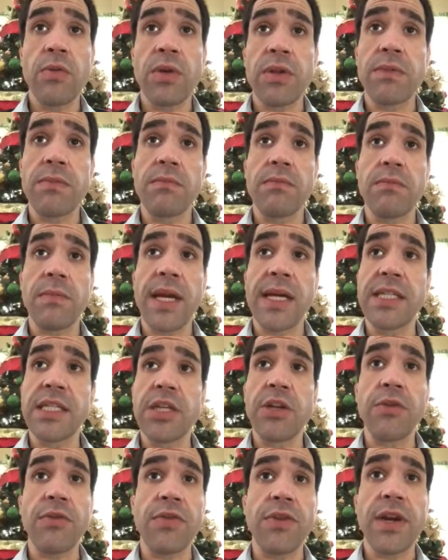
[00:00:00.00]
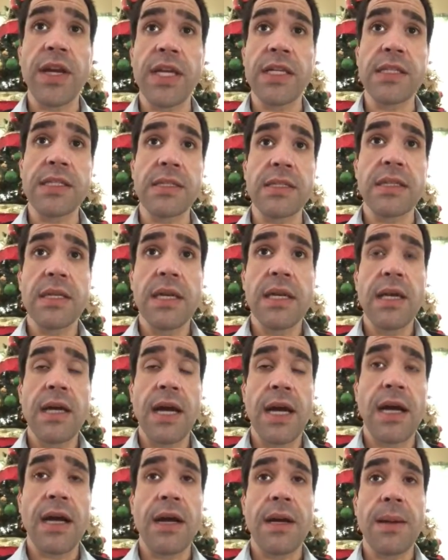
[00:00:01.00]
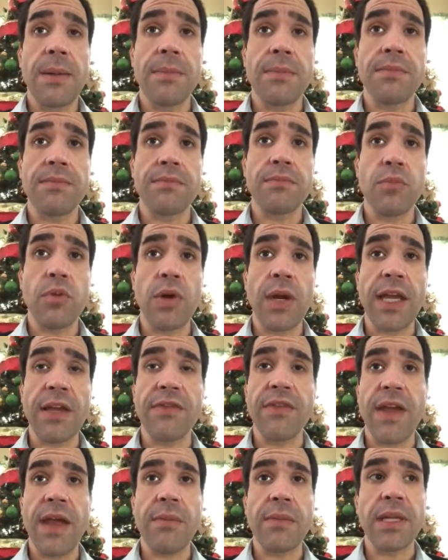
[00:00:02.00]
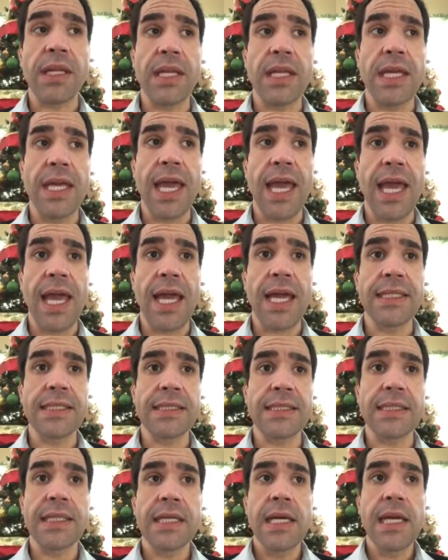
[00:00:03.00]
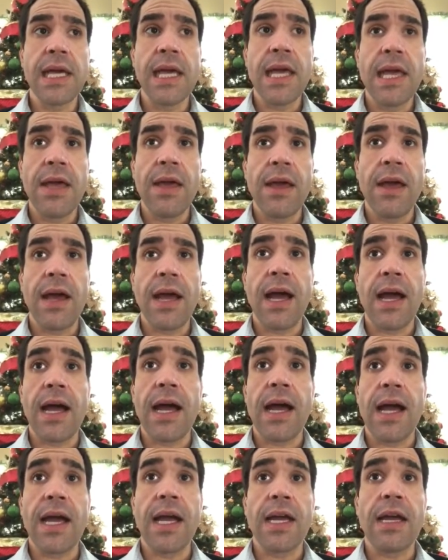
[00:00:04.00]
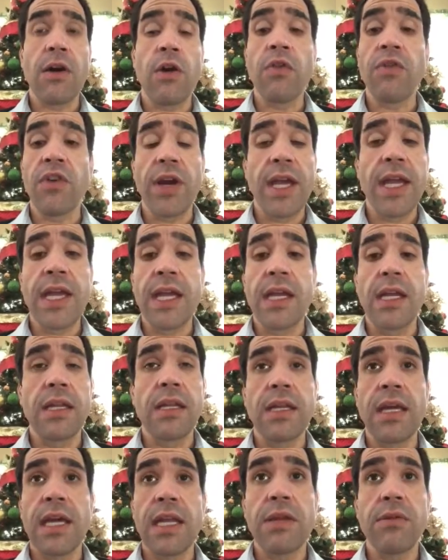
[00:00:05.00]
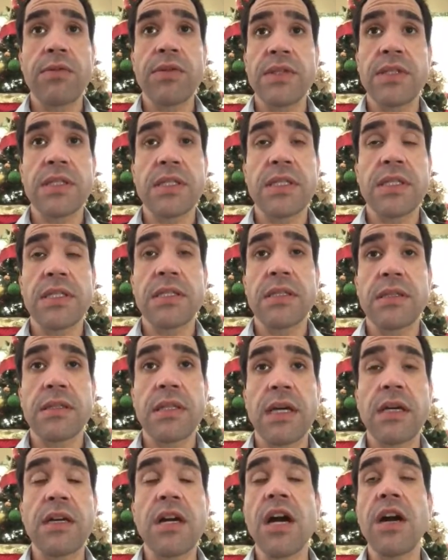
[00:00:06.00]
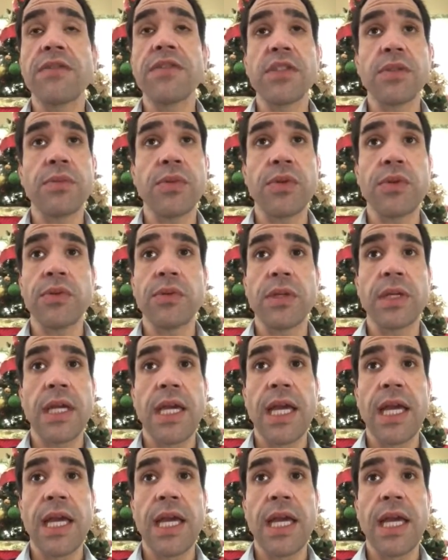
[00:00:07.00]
with my dear friends, more like family, and I overate, and it was just uncomfortable.